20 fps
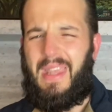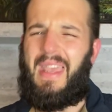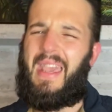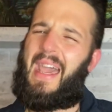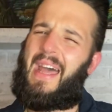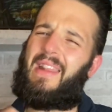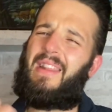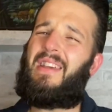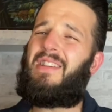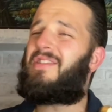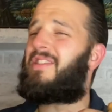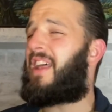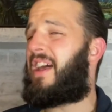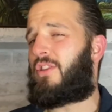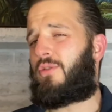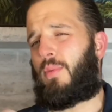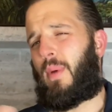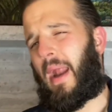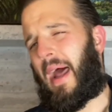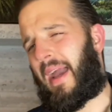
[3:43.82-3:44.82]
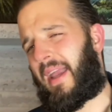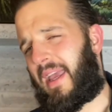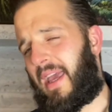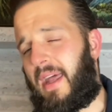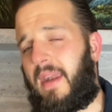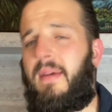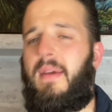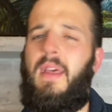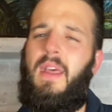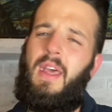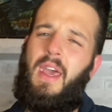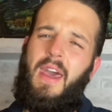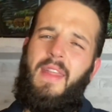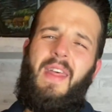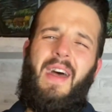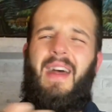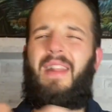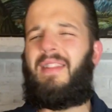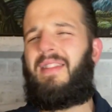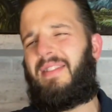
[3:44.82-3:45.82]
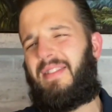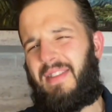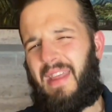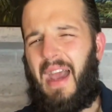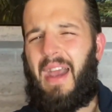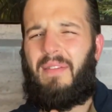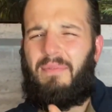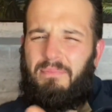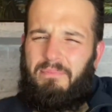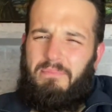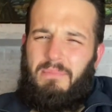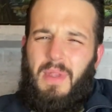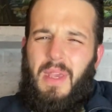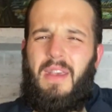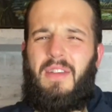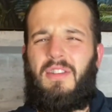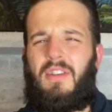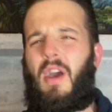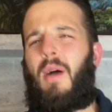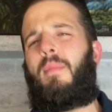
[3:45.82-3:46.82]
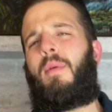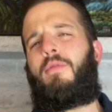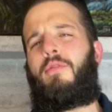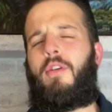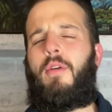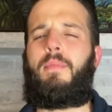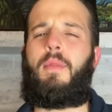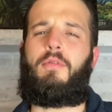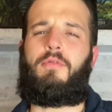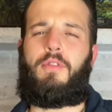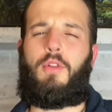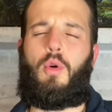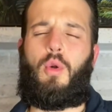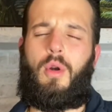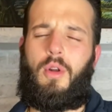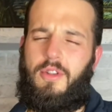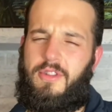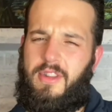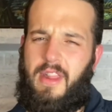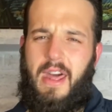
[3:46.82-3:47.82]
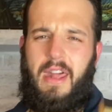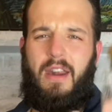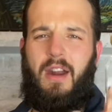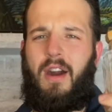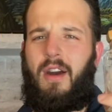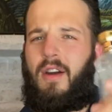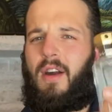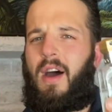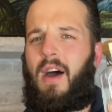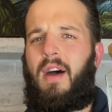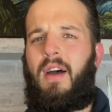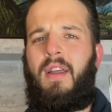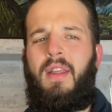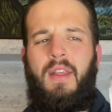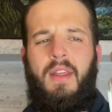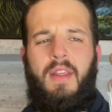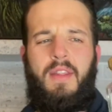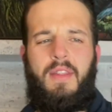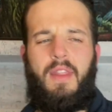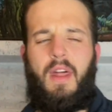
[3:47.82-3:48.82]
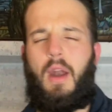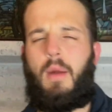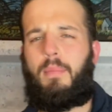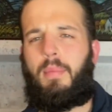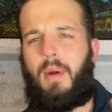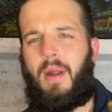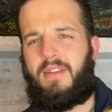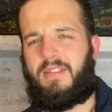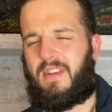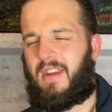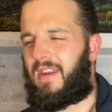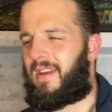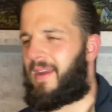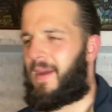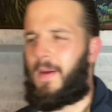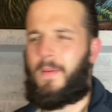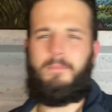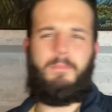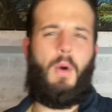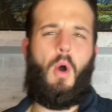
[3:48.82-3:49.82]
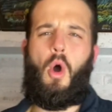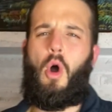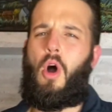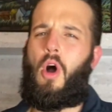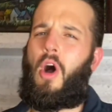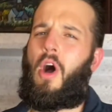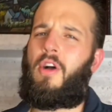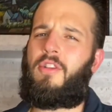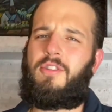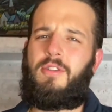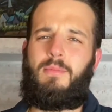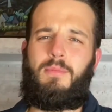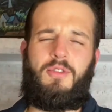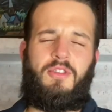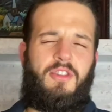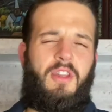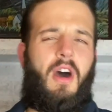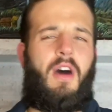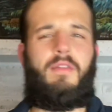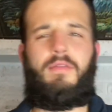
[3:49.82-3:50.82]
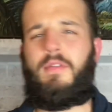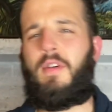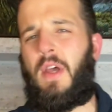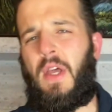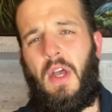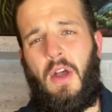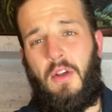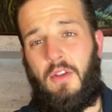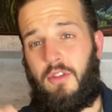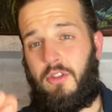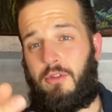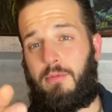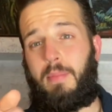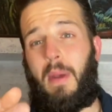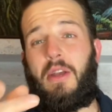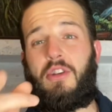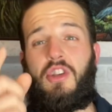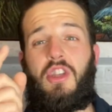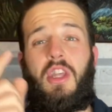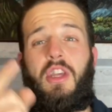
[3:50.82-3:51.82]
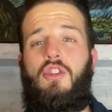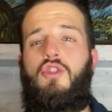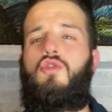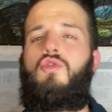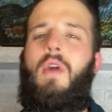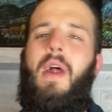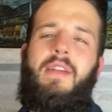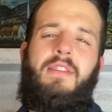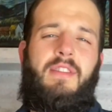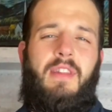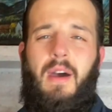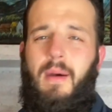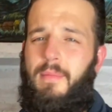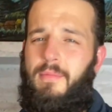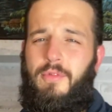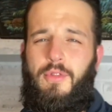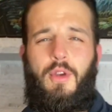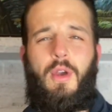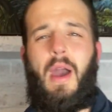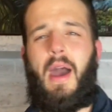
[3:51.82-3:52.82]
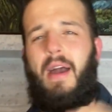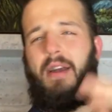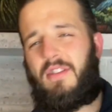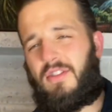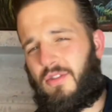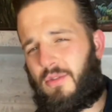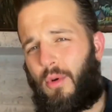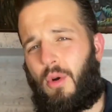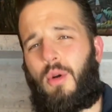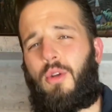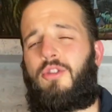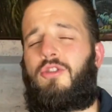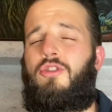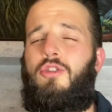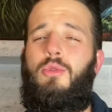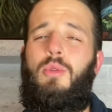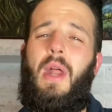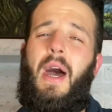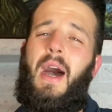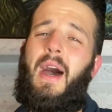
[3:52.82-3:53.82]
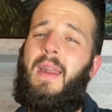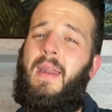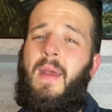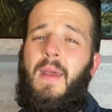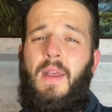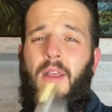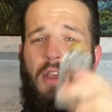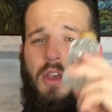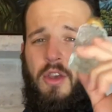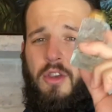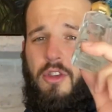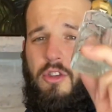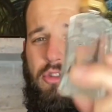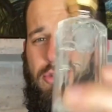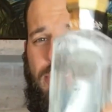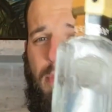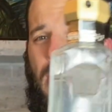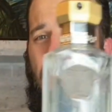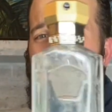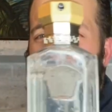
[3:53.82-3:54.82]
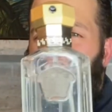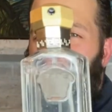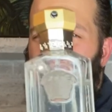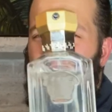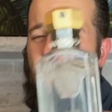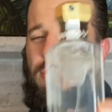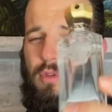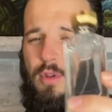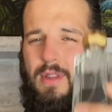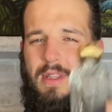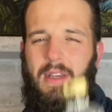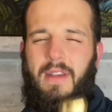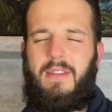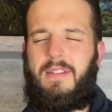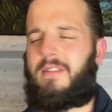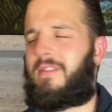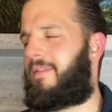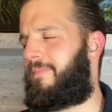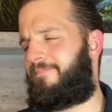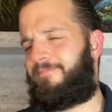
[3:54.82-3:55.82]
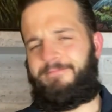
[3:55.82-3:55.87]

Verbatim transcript: At least that's what I get. And that that is coming from the florals that are uh, that are present in here. Awesome stuff. Especially dressed up. If you guys throw a suit on, you spray yourself with this,